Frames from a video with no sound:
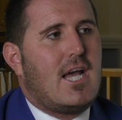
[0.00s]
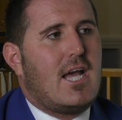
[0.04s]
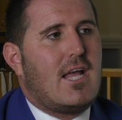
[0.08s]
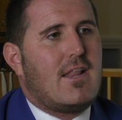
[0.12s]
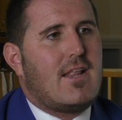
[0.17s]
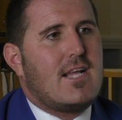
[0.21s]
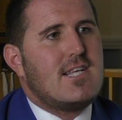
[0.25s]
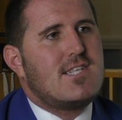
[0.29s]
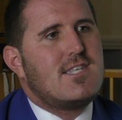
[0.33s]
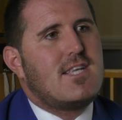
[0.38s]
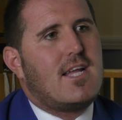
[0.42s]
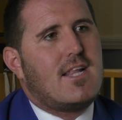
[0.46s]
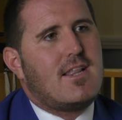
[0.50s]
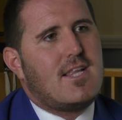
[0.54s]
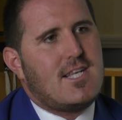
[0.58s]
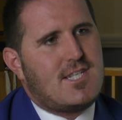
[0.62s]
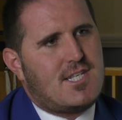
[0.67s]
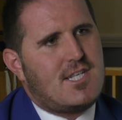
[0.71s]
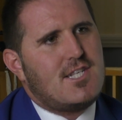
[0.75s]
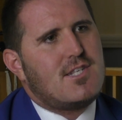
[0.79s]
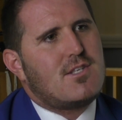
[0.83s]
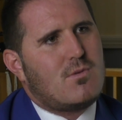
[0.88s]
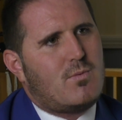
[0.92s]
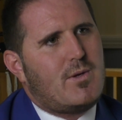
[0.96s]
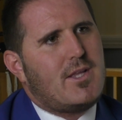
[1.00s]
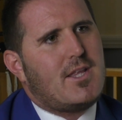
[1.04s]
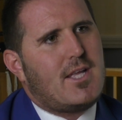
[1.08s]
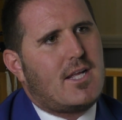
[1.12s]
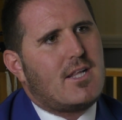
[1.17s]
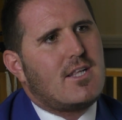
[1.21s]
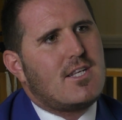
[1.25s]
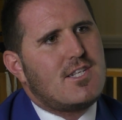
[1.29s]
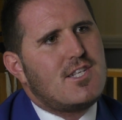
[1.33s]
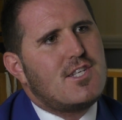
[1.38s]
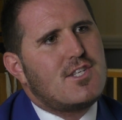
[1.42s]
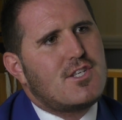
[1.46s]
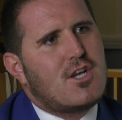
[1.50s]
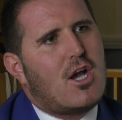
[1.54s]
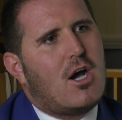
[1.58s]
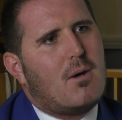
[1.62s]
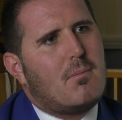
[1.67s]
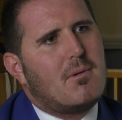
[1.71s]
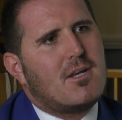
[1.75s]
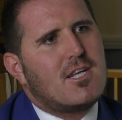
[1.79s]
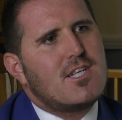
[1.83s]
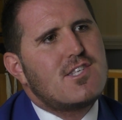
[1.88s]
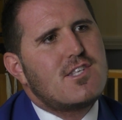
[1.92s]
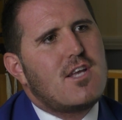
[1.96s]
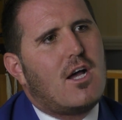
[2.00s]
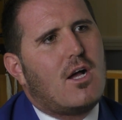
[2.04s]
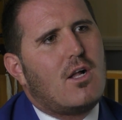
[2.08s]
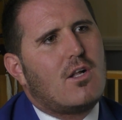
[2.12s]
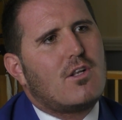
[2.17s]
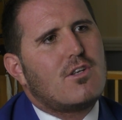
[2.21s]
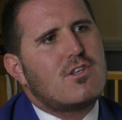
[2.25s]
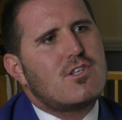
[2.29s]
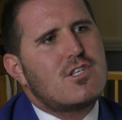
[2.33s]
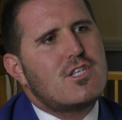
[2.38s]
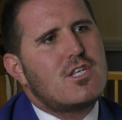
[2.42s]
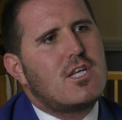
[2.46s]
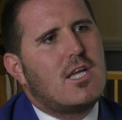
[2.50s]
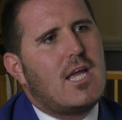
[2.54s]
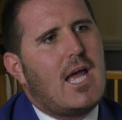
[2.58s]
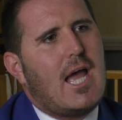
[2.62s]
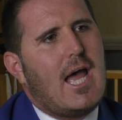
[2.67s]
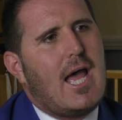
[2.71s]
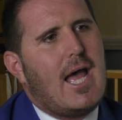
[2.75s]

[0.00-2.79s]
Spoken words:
they said, we think this is common assault.